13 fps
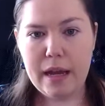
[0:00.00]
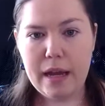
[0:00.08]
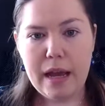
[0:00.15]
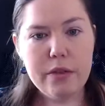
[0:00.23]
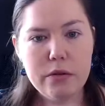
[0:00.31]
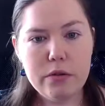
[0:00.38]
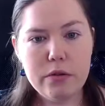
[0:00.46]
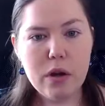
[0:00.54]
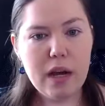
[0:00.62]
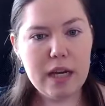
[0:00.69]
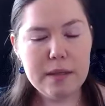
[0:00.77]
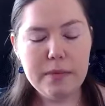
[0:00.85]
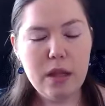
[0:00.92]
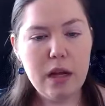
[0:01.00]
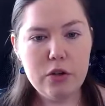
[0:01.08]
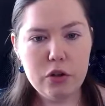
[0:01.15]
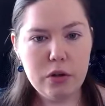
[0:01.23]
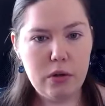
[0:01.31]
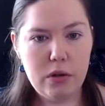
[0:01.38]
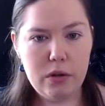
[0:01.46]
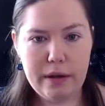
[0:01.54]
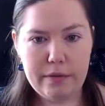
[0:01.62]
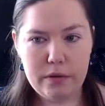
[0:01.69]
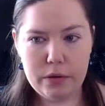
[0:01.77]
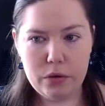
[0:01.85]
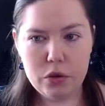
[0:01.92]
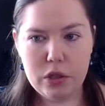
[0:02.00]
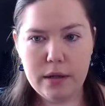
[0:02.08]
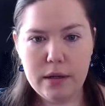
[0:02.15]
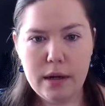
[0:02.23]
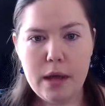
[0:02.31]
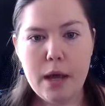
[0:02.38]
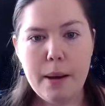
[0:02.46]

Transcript: and there is no cosmological evolution.